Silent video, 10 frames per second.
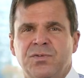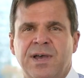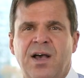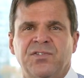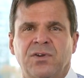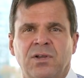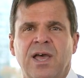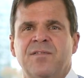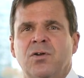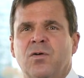
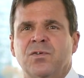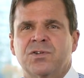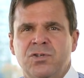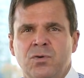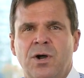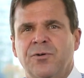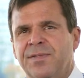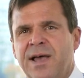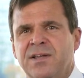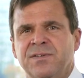2011, over
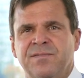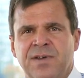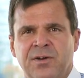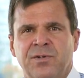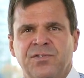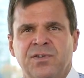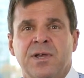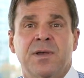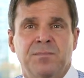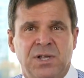200,000 veterans,
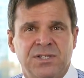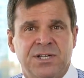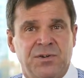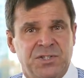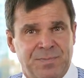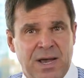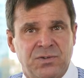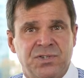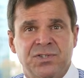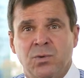military
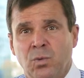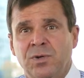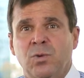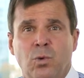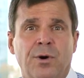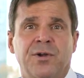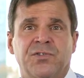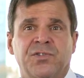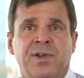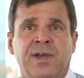spouses, and wounded
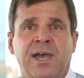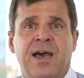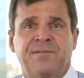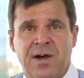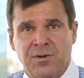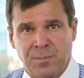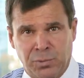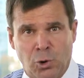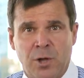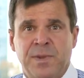warriors have found
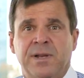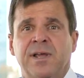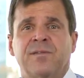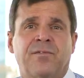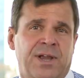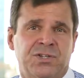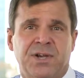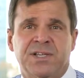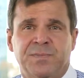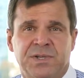employment in
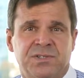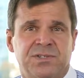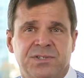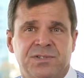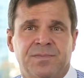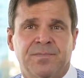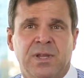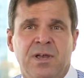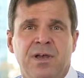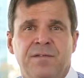franchise businesses.
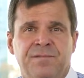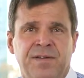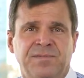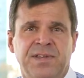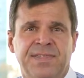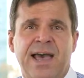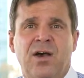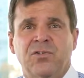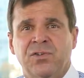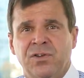
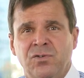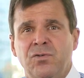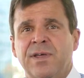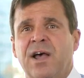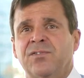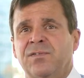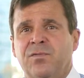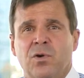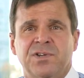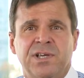50,000 in
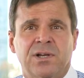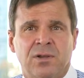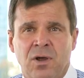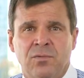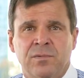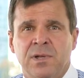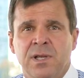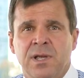2014 alone,